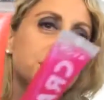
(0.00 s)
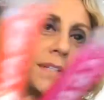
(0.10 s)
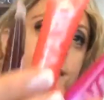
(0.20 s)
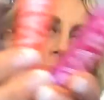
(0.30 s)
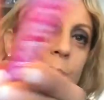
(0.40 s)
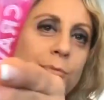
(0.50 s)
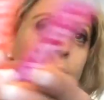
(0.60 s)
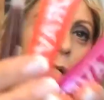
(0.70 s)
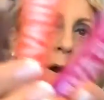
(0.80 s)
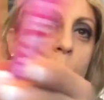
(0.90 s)
just came
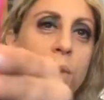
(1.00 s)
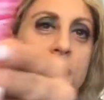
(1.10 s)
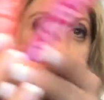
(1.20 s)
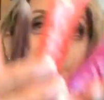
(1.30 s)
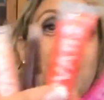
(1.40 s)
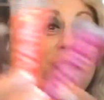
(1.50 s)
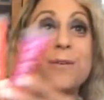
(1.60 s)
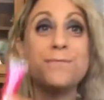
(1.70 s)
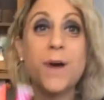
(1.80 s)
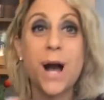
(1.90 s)
out with
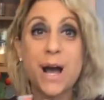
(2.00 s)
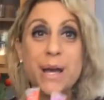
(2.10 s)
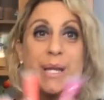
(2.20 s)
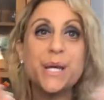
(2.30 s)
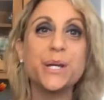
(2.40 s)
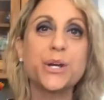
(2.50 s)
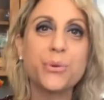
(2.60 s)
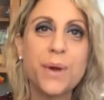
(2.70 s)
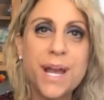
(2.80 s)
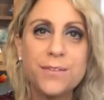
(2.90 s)
our fun
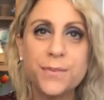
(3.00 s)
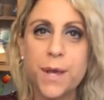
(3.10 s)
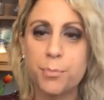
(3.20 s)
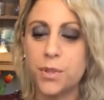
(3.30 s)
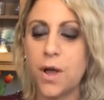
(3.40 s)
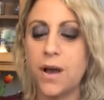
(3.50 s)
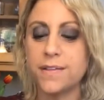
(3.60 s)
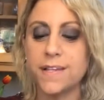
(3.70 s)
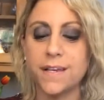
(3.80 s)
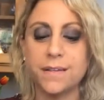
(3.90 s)
Crave lip
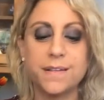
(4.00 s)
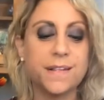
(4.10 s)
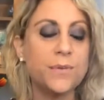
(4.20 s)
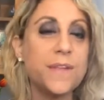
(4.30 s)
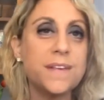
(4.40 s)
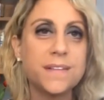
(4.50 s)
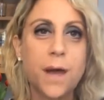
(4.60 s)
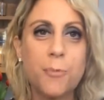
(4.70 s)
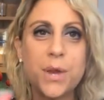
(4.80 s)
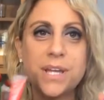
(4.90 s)
glosses. So these
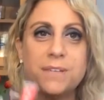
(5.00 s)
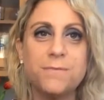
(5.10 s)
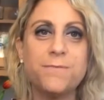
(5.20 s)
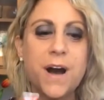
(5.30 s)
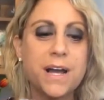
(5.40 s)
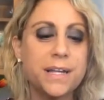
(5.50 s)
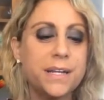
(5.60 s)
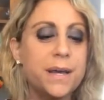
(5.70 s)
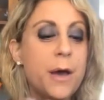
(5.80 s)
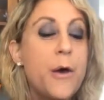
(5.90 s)
come in
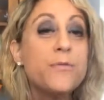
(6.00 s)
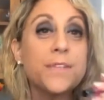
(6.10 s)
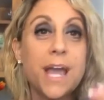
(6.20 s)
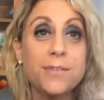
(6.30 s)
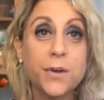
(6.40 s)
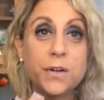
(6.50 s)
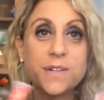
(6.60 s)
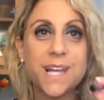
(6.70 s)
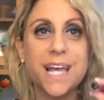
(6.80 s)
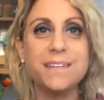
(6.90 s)
fun
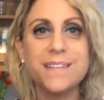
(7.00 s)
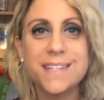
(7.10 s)
flavors and